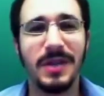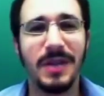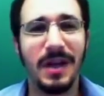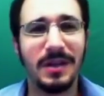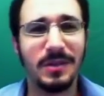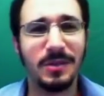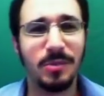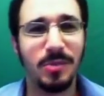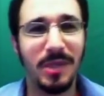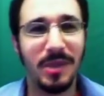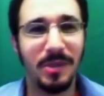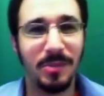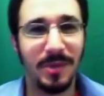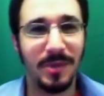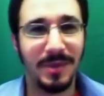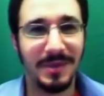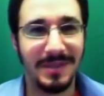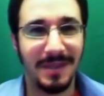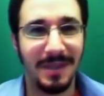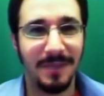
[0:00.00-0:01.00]
talk to
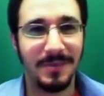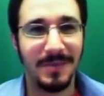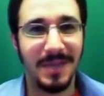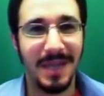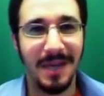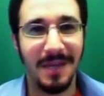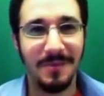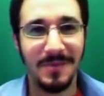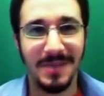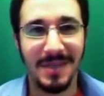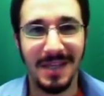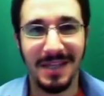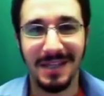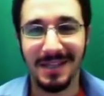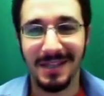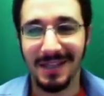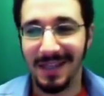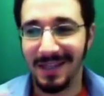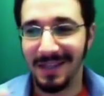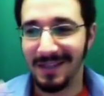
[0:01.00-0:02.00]
people sometimes
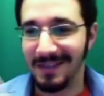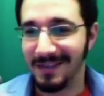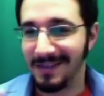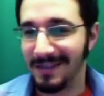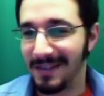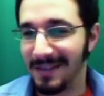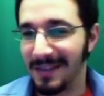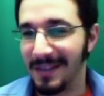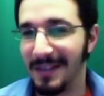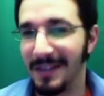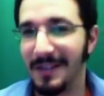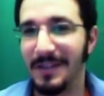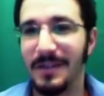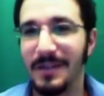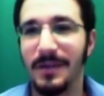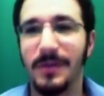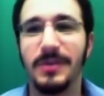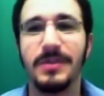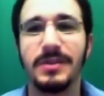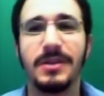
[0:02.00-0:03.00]
and you
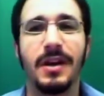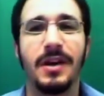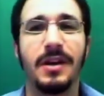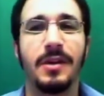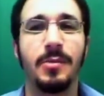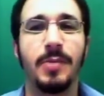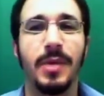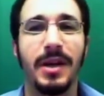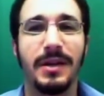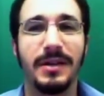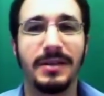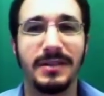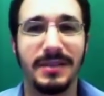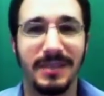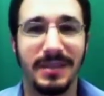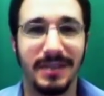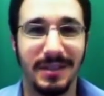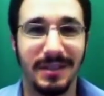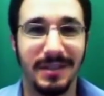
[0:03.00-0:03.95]
know, you talk about